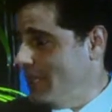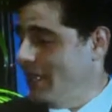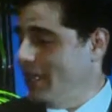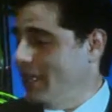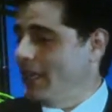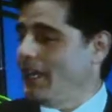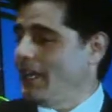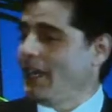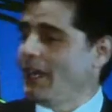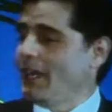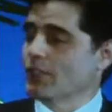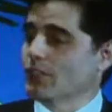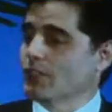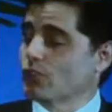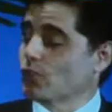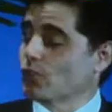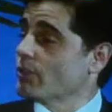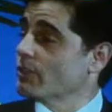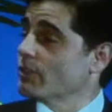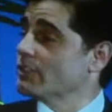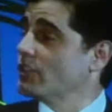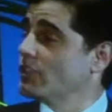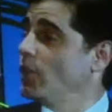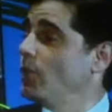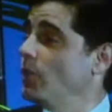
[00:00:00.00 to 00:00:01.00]
And the
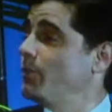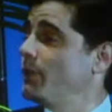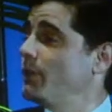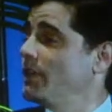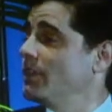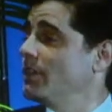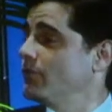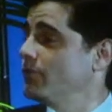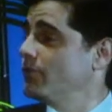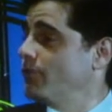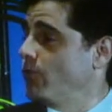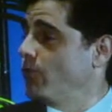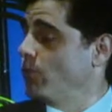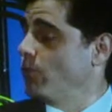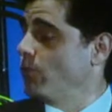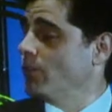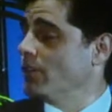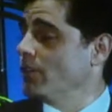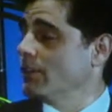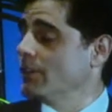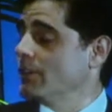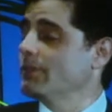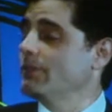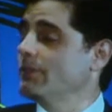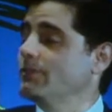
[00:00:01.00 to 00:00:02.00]
door is open
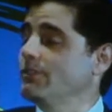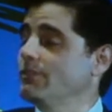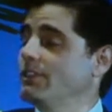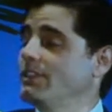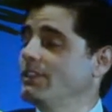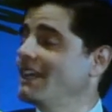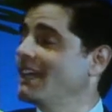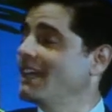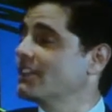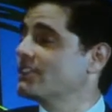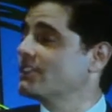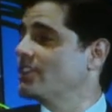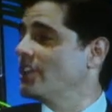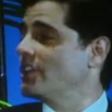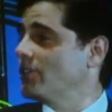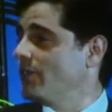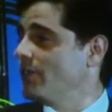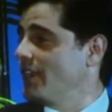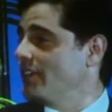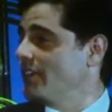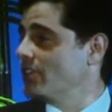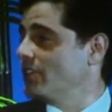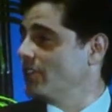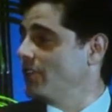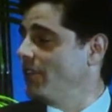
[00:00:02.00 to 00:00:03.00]
for the next
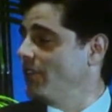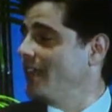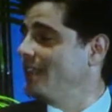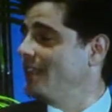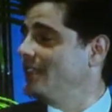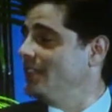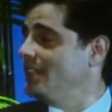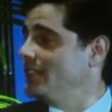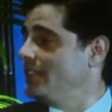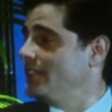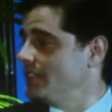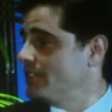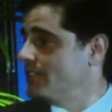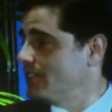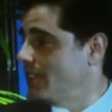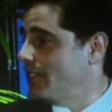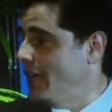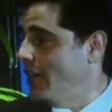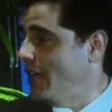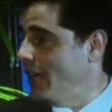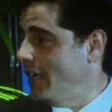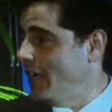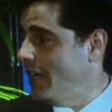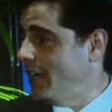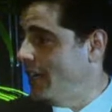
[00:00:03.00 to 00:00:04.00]
generation of ideas
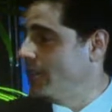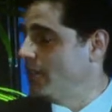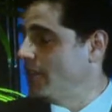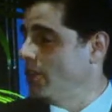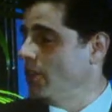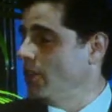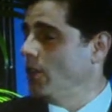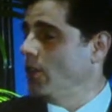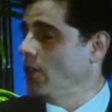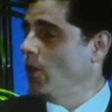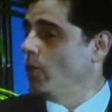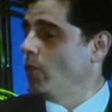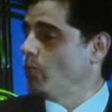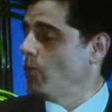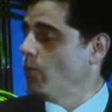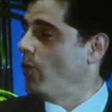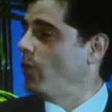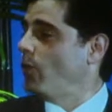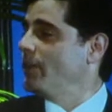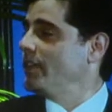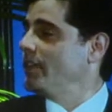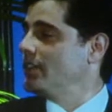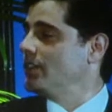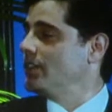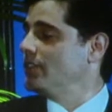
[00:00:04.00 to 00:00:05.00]
on what
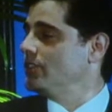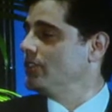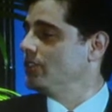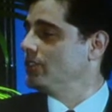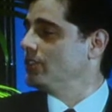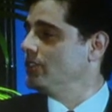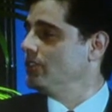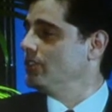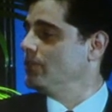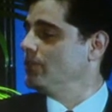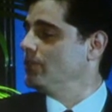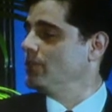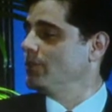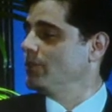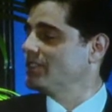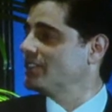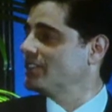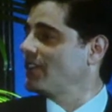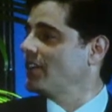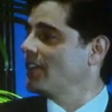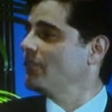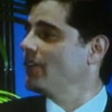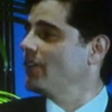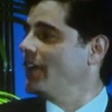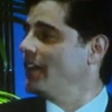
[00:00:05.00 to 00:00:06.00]
we can do to
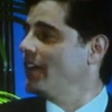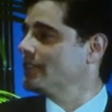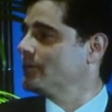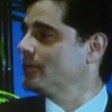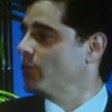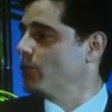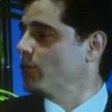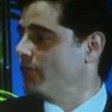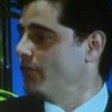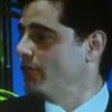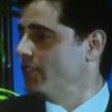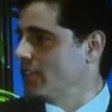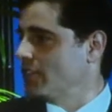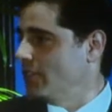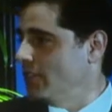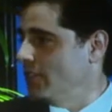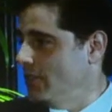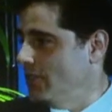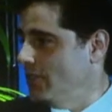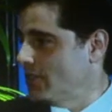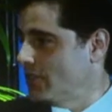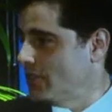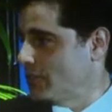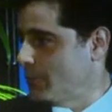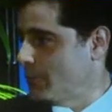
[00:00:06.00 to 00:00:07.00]
incentivize more efficient
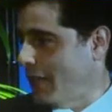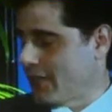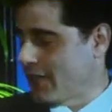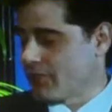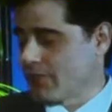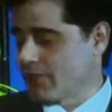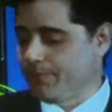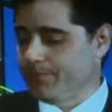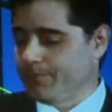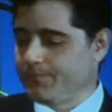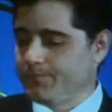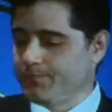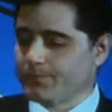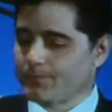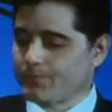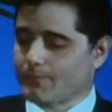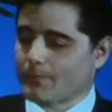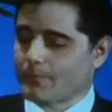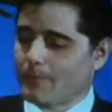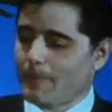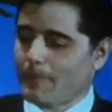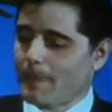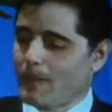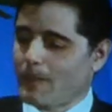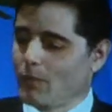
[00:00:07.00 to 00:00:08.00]
use of spectrum.
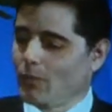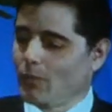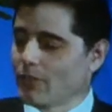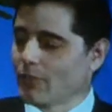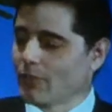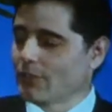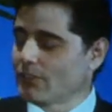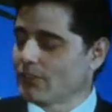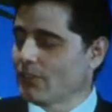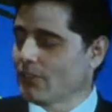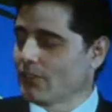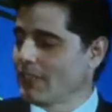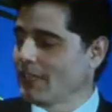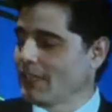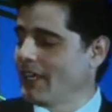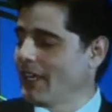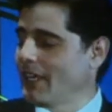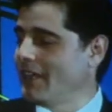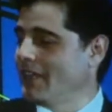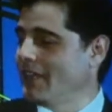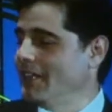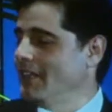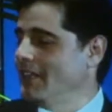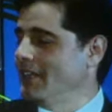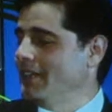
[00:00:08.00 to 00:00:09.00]
Whether it's looking
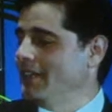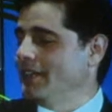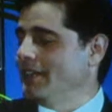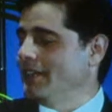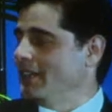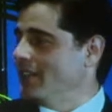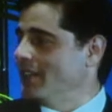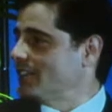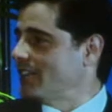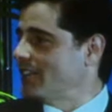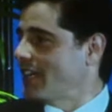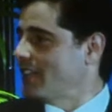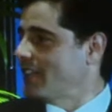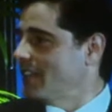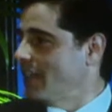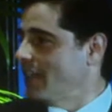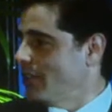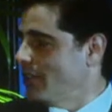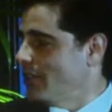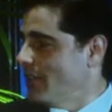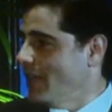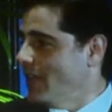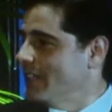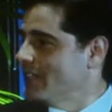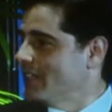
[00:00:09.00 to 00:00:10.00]
at
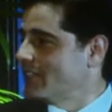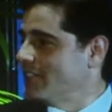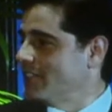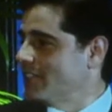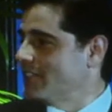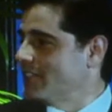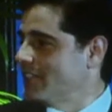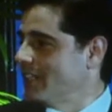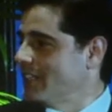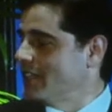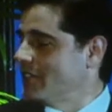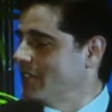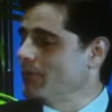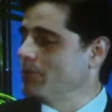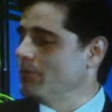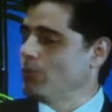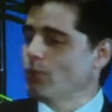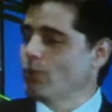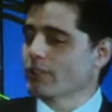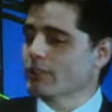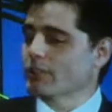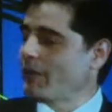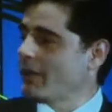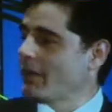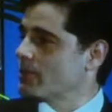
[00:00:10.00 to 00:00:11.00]
secondary licensing,
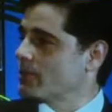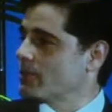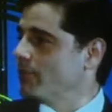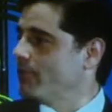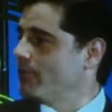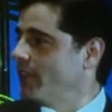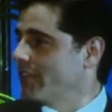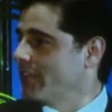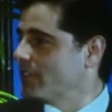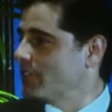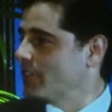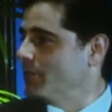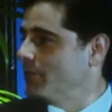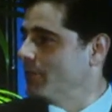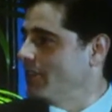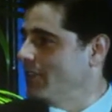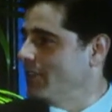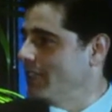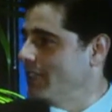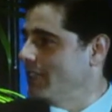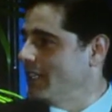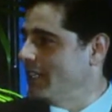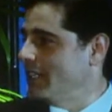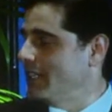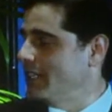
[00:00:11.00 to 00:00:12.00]
more spectrum
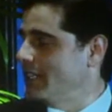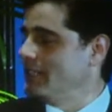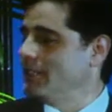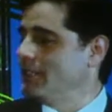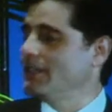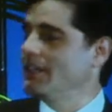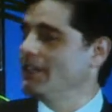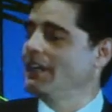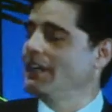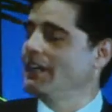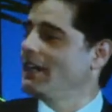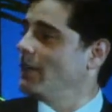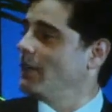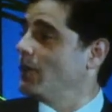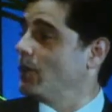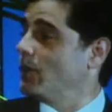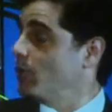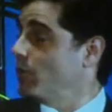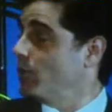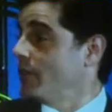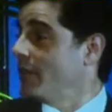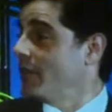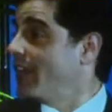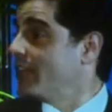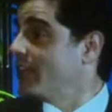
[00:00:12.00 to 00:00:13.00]
flexibility,
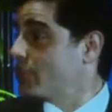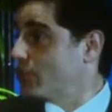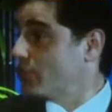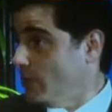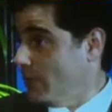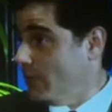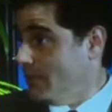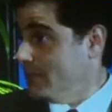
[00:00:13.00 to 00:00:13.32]
we're not sure.